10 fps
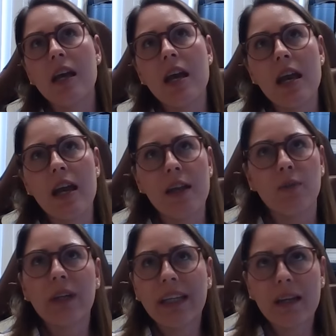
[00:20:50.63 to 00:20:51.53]
And
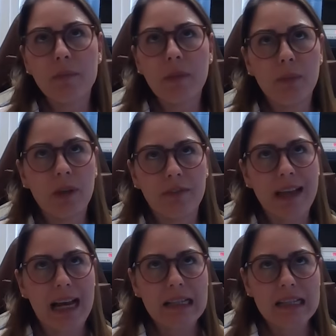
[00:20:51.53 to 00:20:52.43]
we came up with
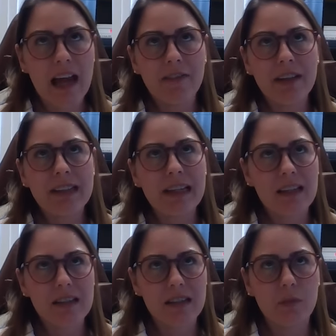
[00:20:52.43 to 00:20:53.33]
that 7
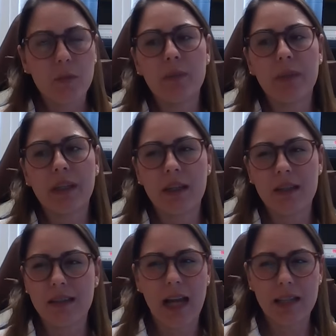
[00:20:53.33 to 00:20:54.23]
days number
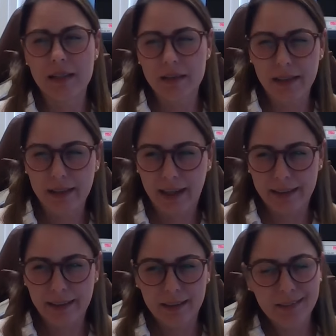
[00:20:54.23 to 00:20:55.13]
because that's the
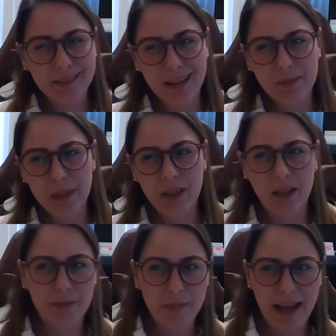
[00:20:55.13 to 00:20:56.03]
kind of number
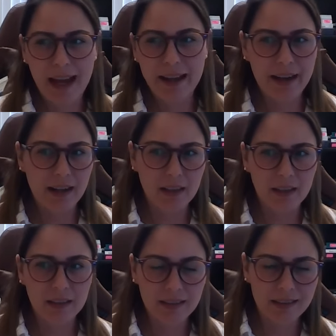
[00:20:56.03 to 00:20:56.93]
of bad
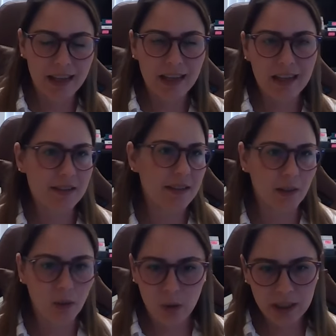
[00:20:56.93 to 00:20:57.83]
air days in
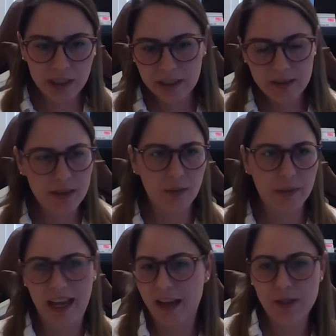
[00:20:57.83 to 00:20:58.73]
Oregon. So
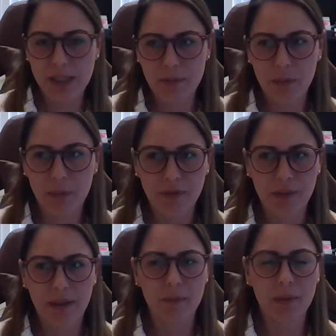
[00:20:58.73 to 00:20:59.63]
we had to come up with a
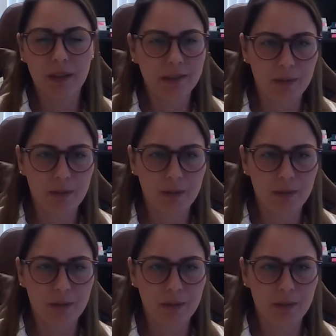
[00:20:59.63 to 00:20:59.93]
number. There